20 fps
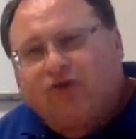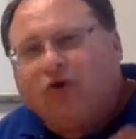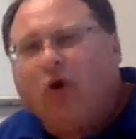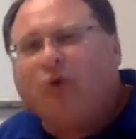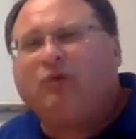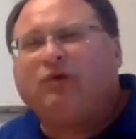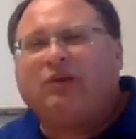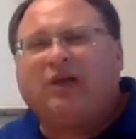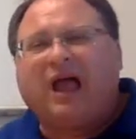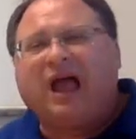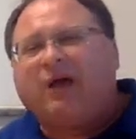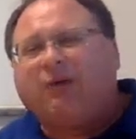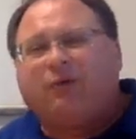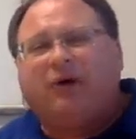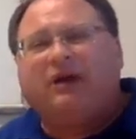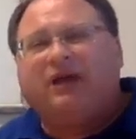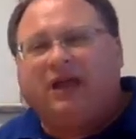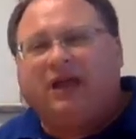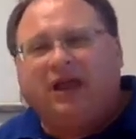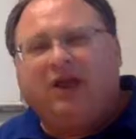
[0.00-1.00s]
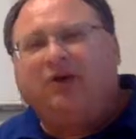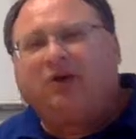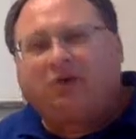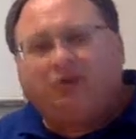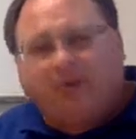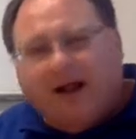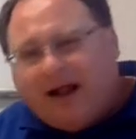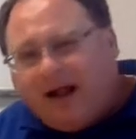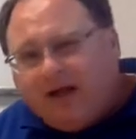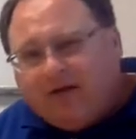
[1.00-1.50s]
Don't rely on what you hear
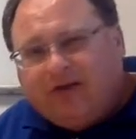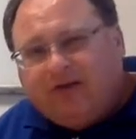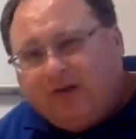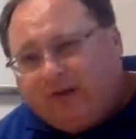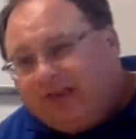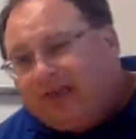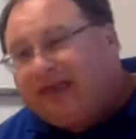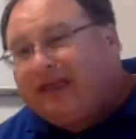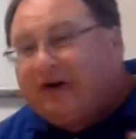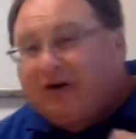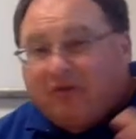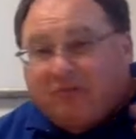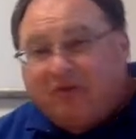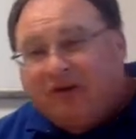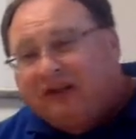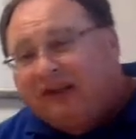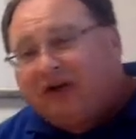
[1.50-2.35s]
around you with therapy.